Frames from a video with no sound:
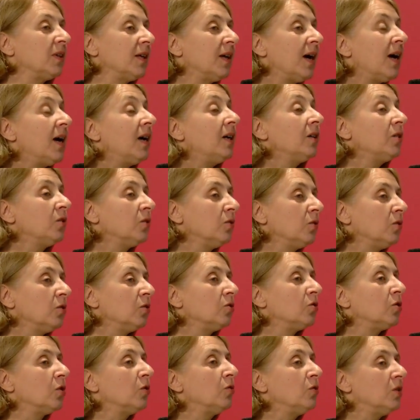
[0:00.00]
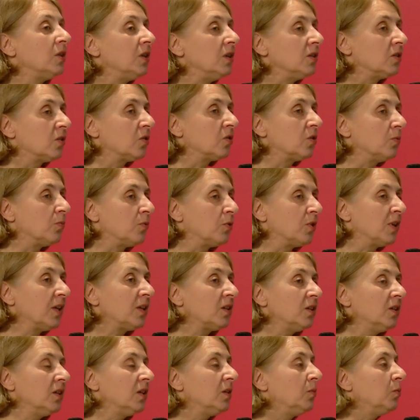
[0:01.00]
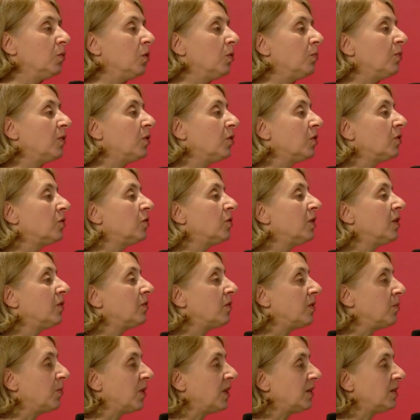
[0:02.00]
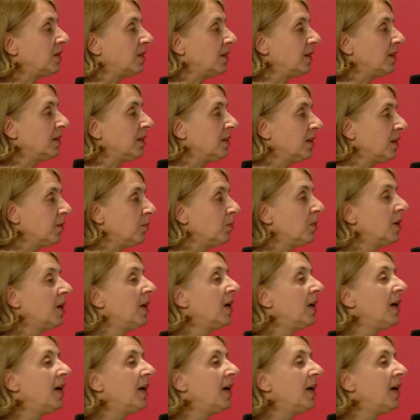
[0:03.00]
arguing you don't need social protection anymore because you have the basic income.